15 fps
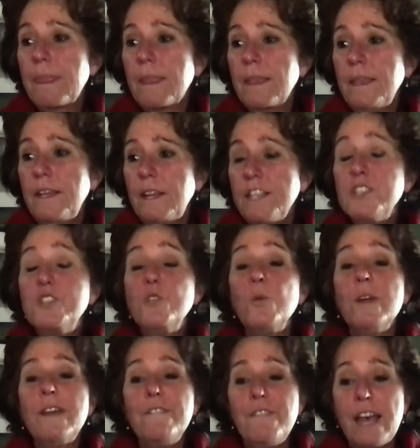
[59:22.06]
you know
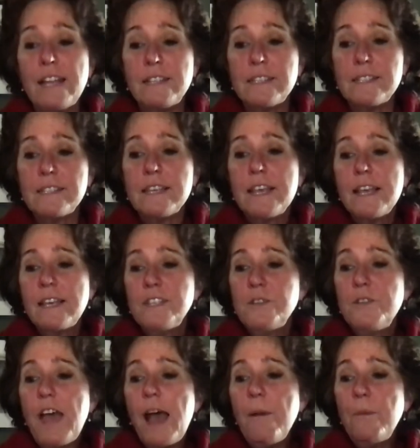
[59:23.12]
historic events
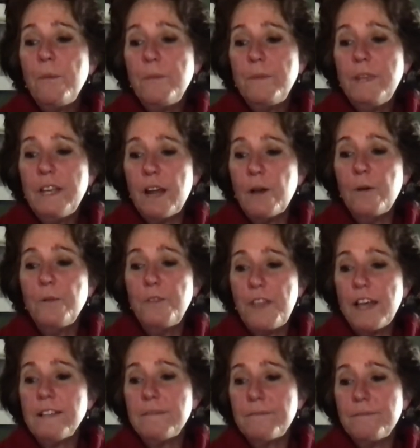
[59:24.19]
so that you know
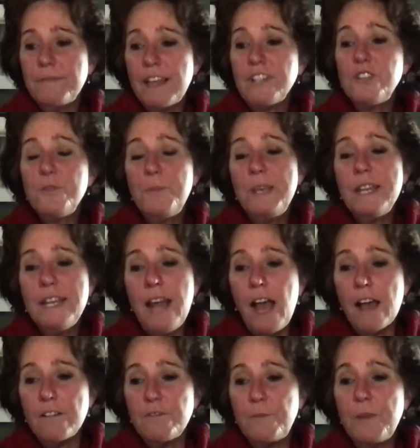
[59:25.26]
that that should be
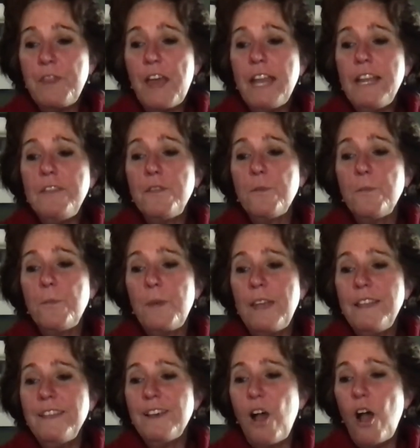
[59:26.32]
enough but then at the
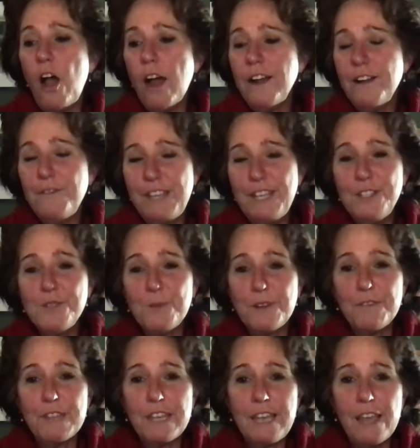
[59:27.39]
in the heart of each one
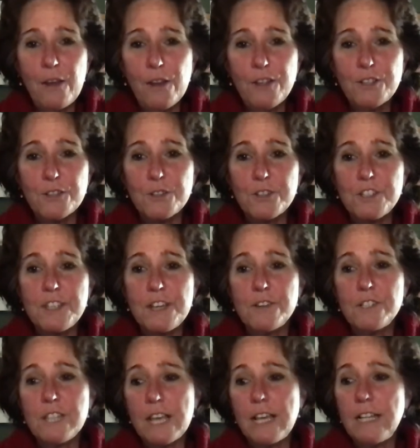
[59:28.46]
of the characters
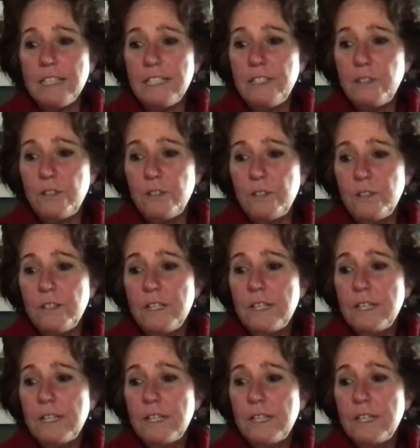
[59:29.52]
there's like a little